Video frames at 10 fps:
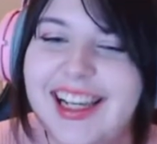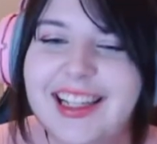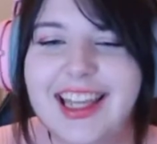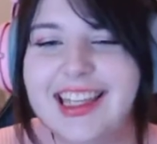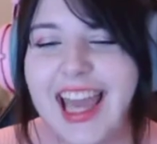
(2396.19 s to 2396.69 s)

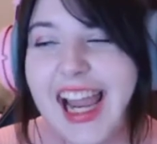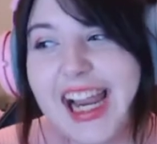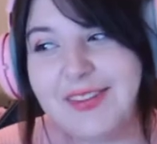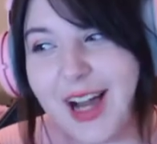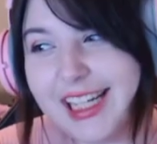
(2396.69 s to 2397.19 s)
the game
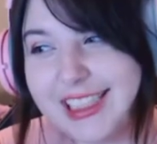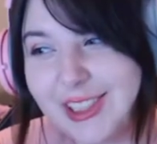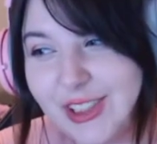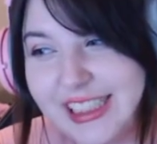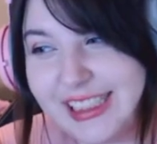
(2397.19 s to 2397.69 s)
I
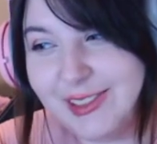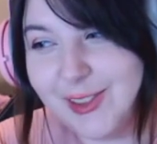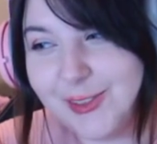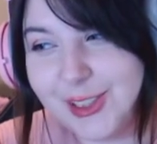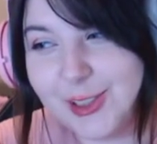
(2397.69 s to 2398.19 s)
streamed
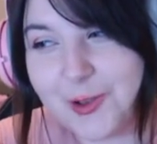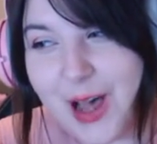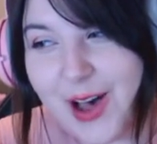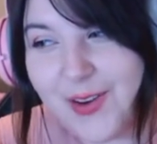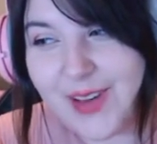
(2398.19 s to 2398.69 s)
for 12
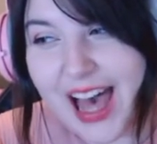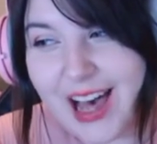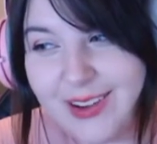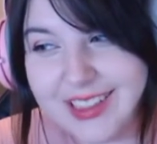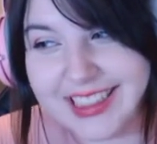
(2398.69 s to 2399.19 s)

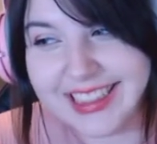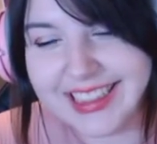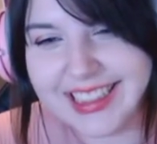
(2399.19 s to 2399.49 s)
hours!